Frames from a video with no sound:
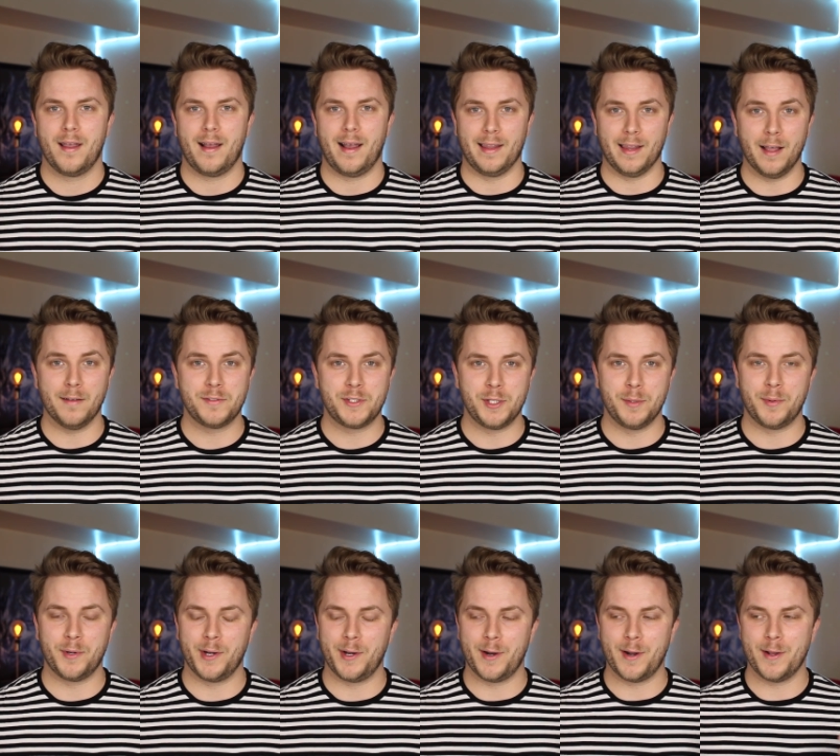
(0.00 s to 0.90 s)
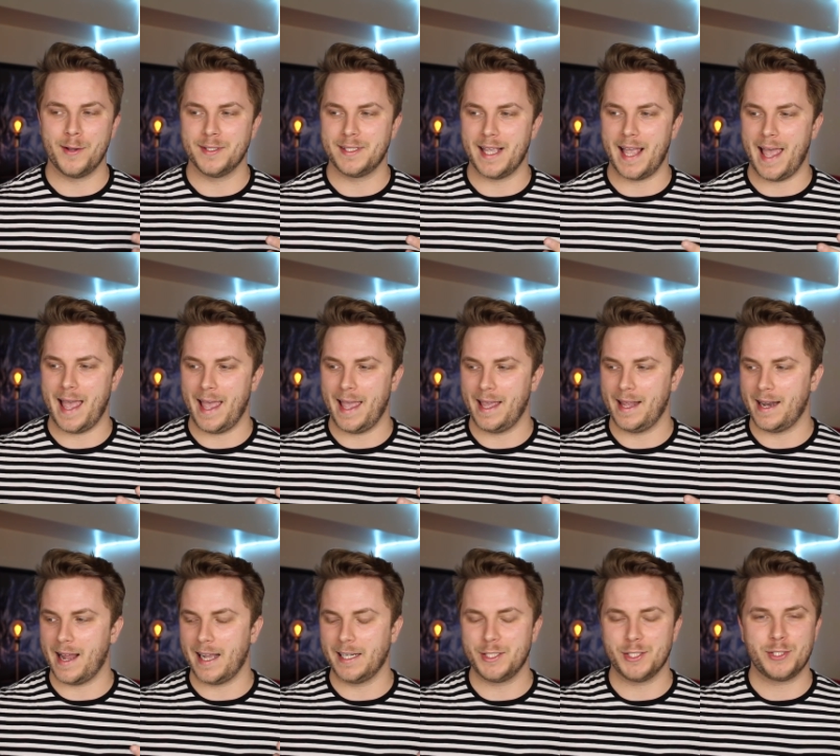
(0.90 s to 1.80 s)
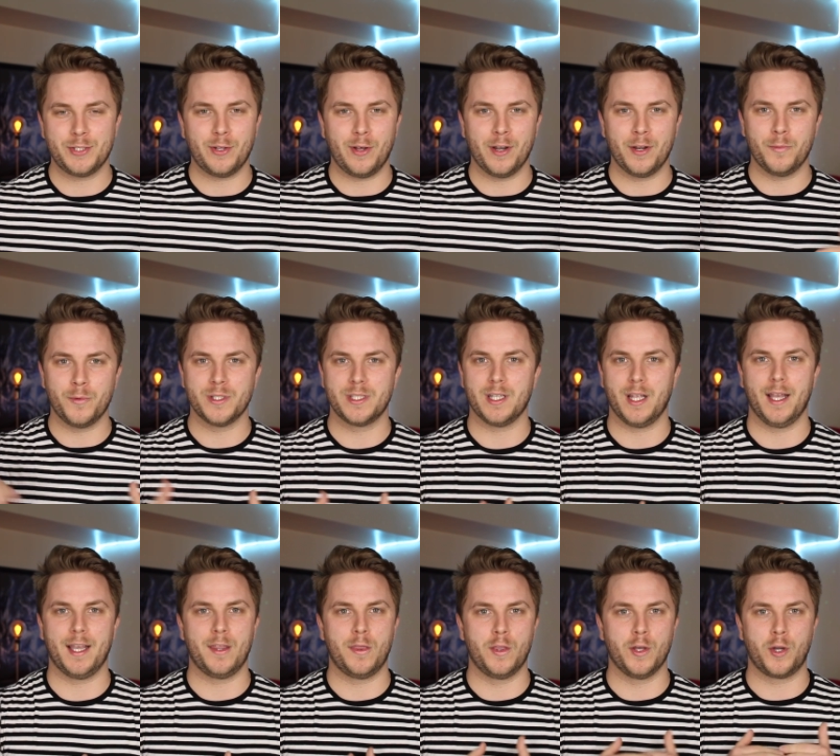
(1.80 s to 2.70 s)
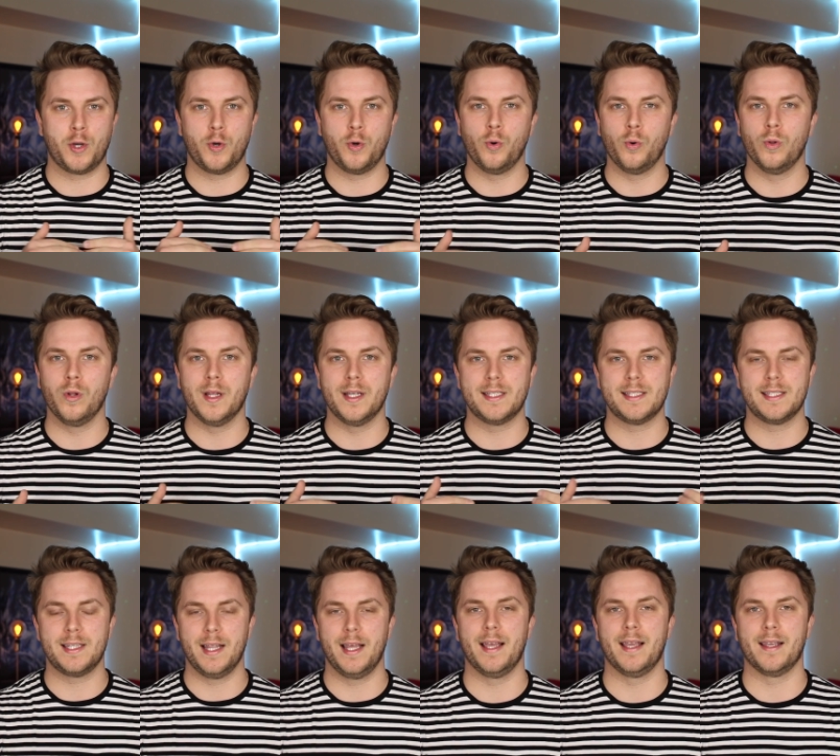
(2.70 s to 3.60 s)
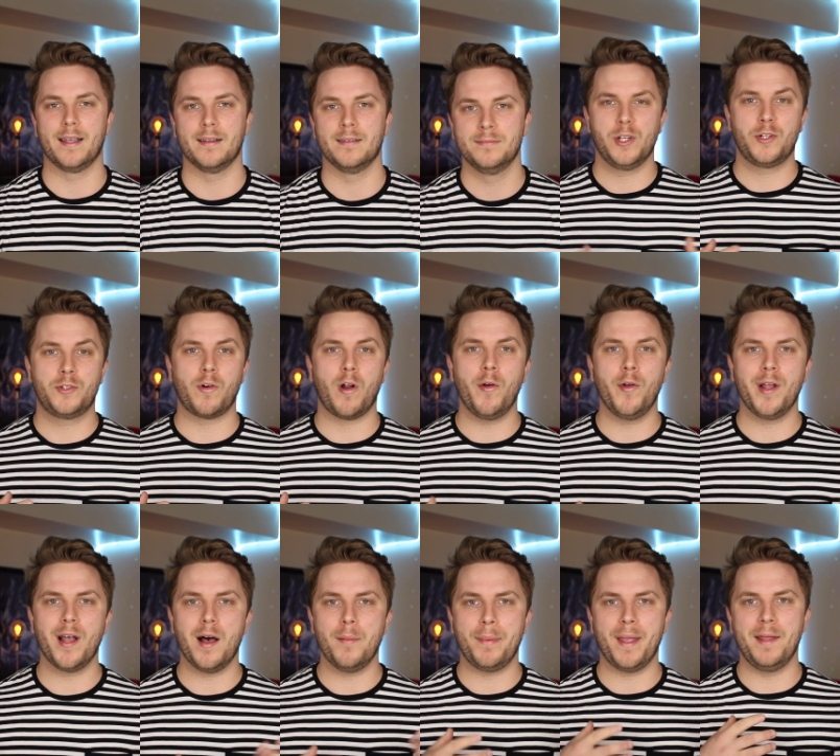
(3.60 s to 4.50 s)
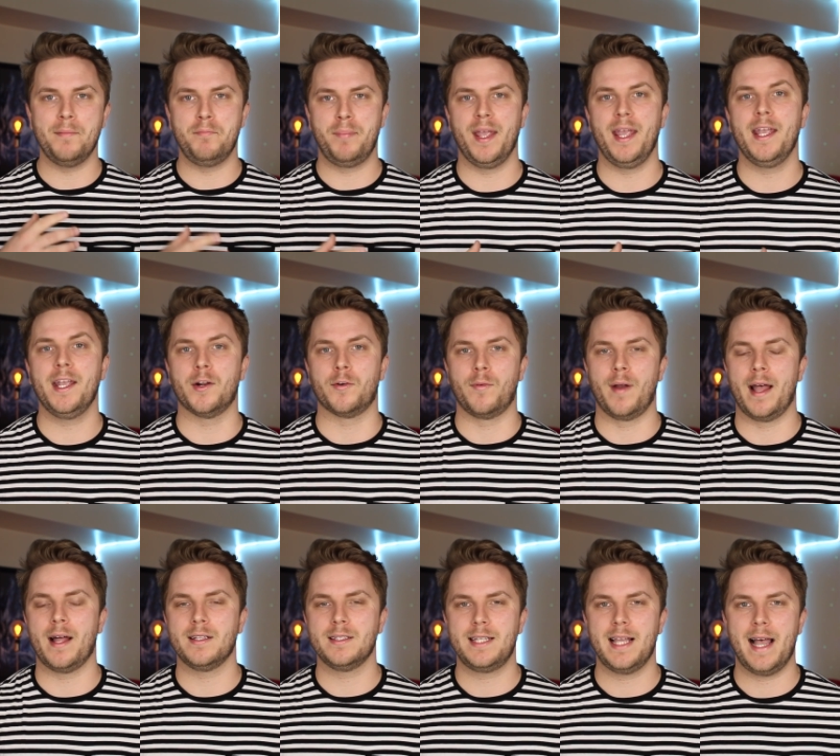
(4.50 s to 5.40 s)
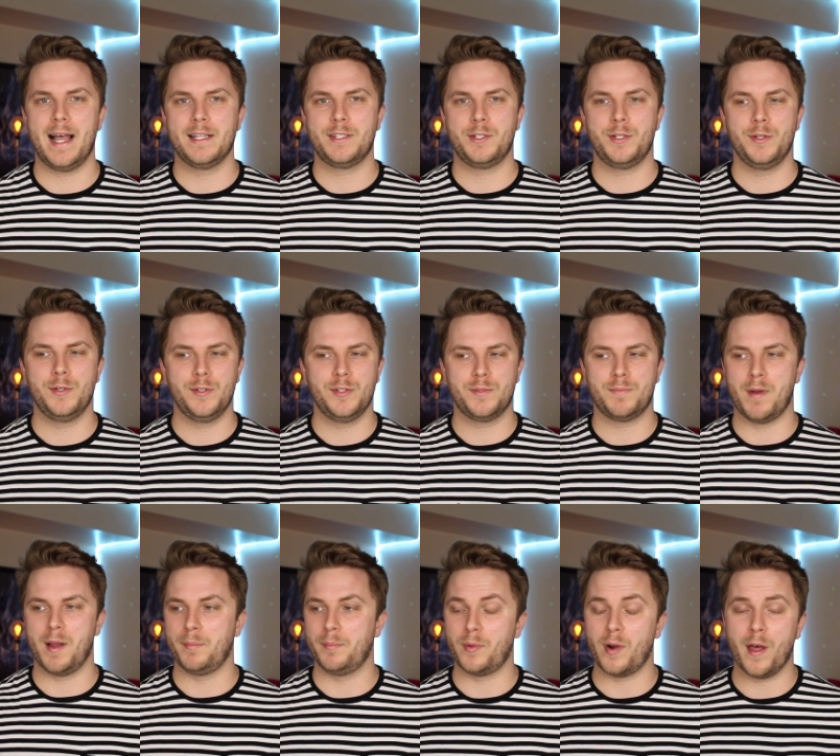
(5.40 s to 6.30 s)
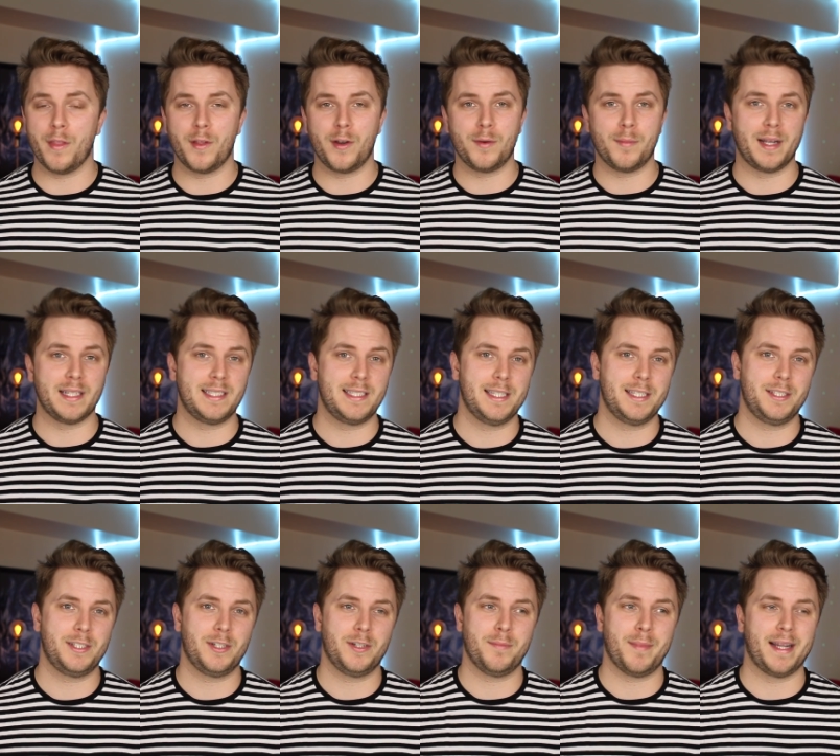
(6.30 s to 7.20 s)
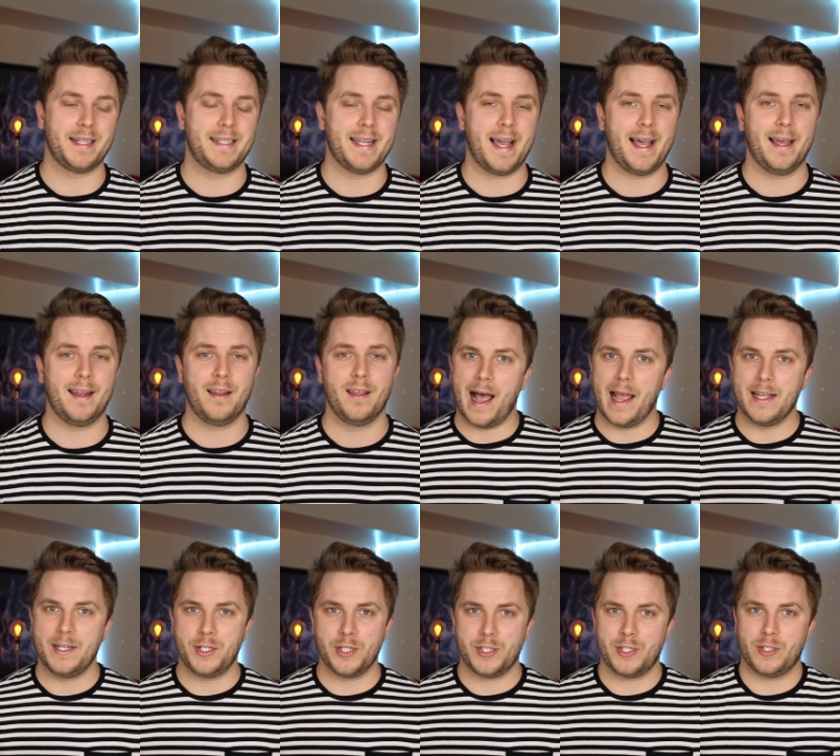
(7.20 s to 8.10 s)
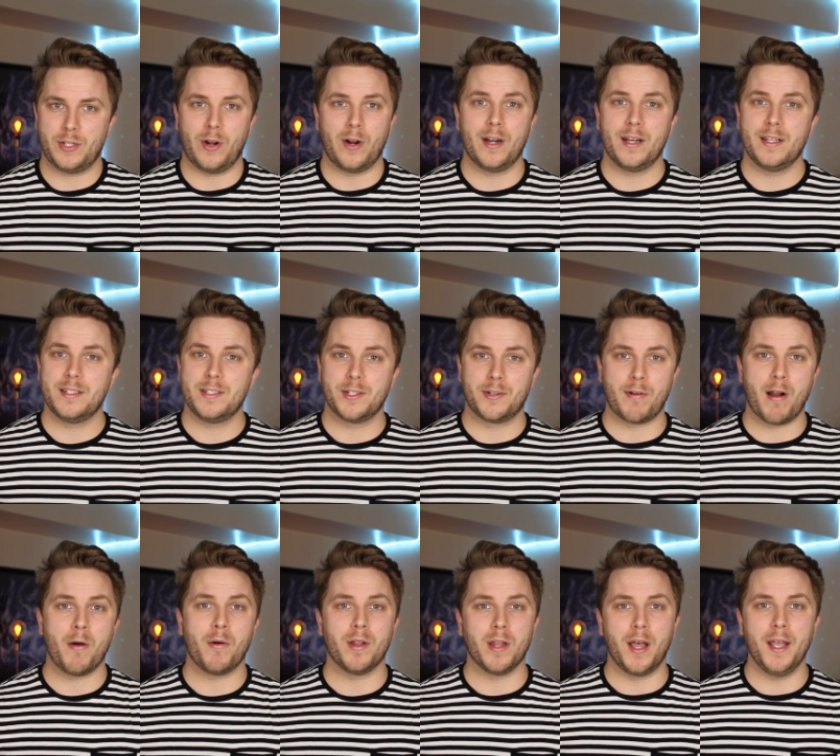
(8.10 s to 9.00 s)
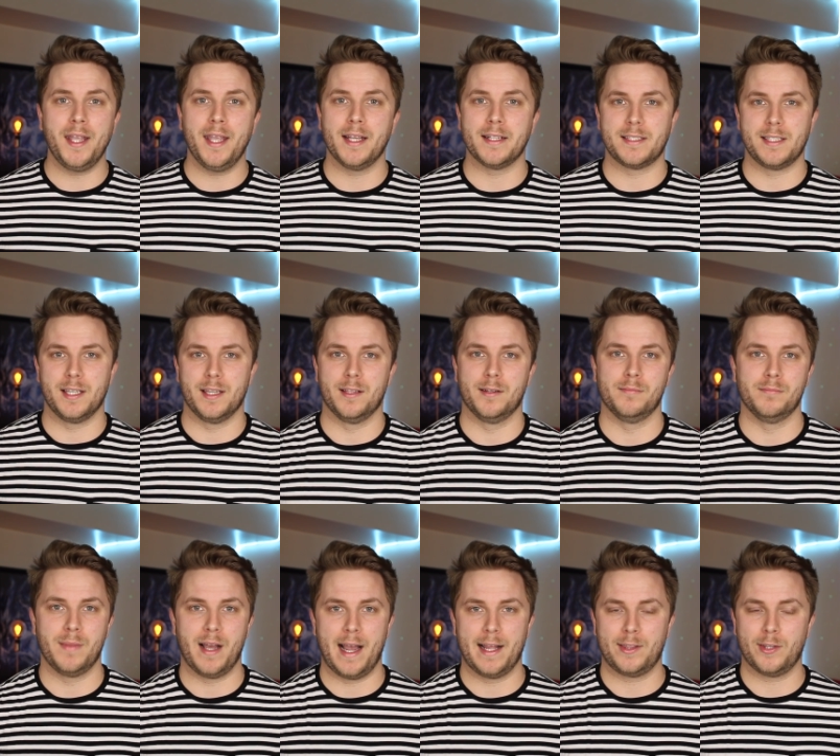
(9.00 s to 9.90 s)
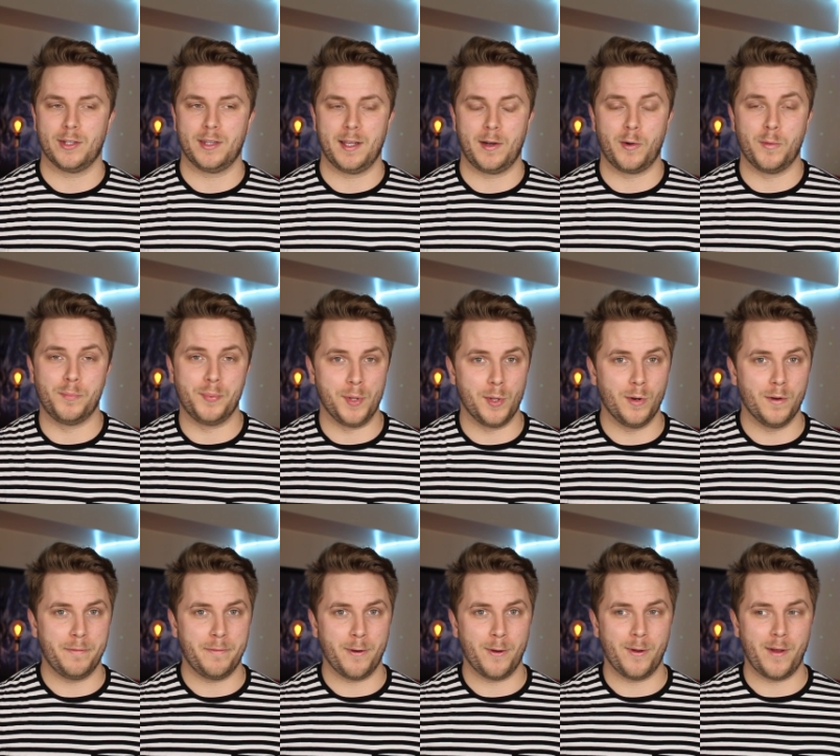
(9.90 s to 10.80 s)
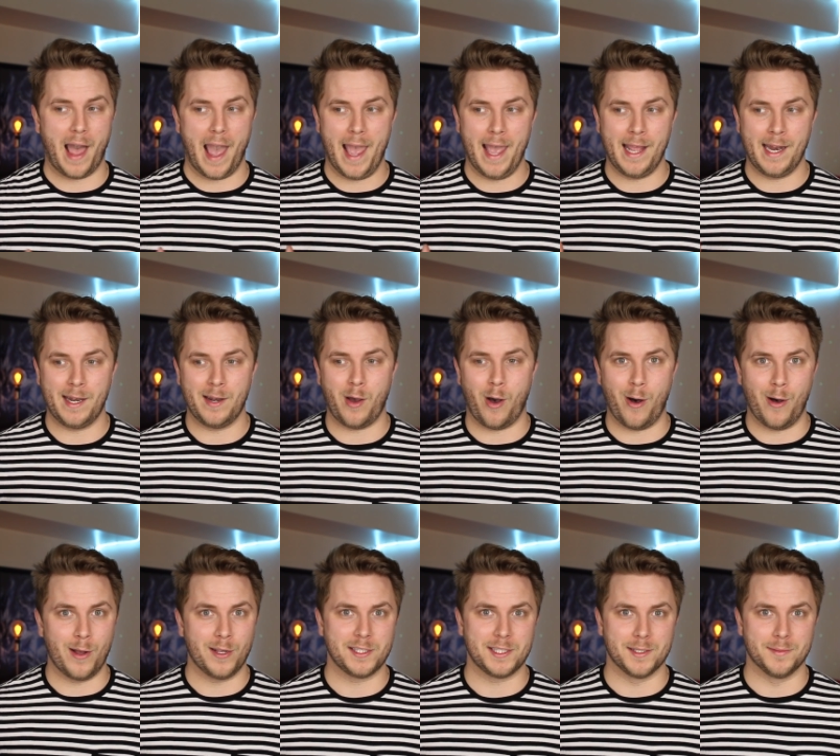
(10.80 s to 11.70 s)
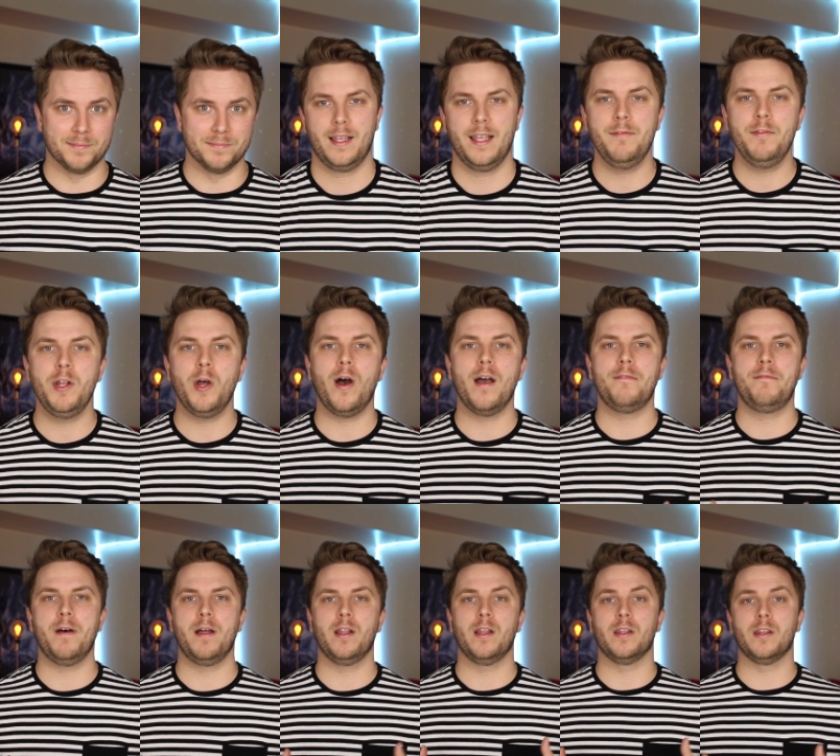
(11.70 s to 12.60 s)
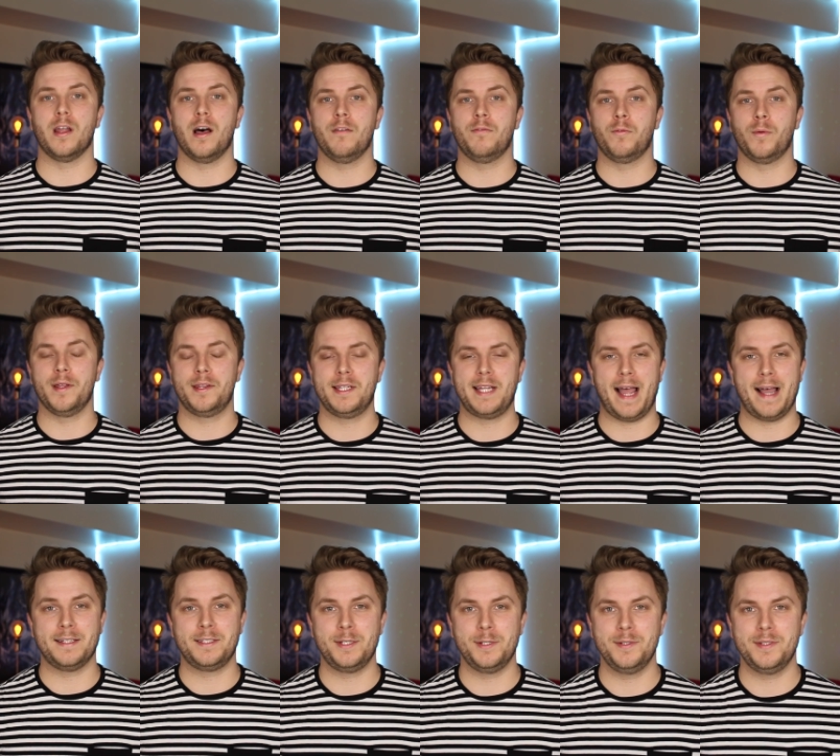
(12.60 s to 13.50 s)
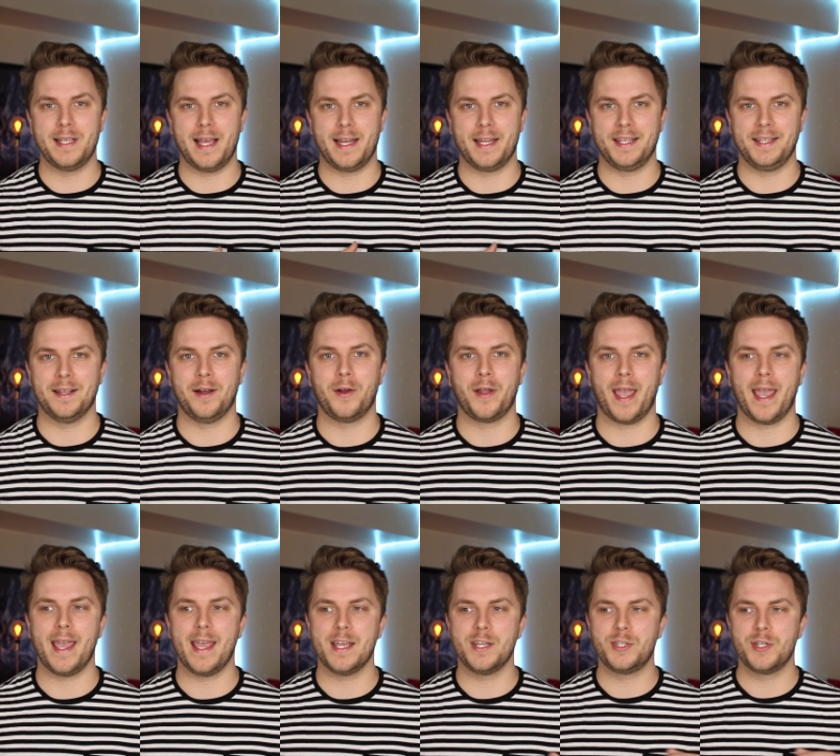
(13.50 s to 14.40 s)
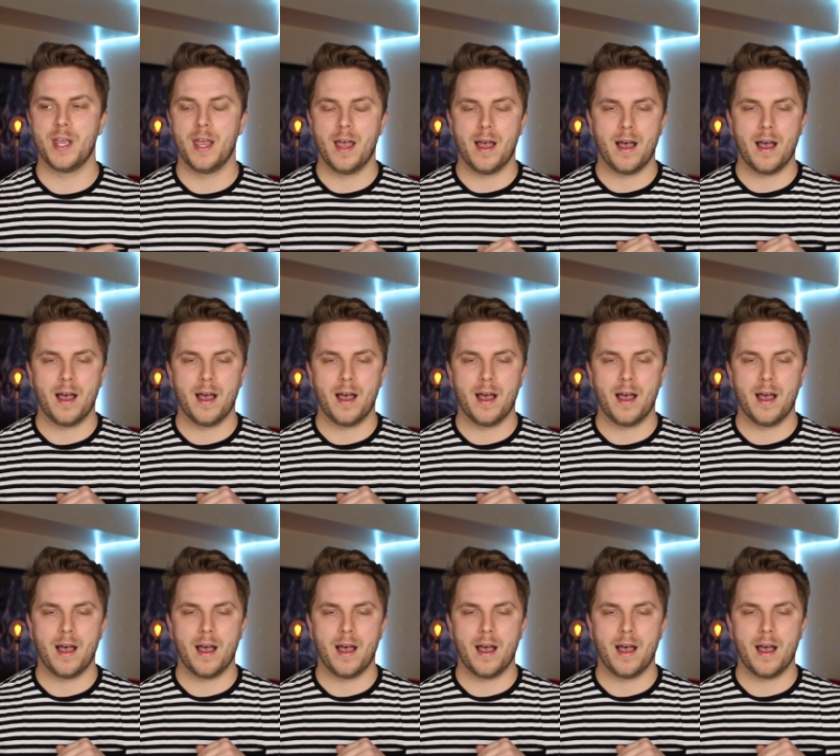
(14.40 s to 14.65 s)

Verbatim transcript: I love superheroes and I just thought it was like the coolest thing. So growing up and being around tattoos, my brother, my sister, my dad, I just started to grow a liking to them. I thought they were beautiful and awesome. Even though I fell in love with tattoos at a young age,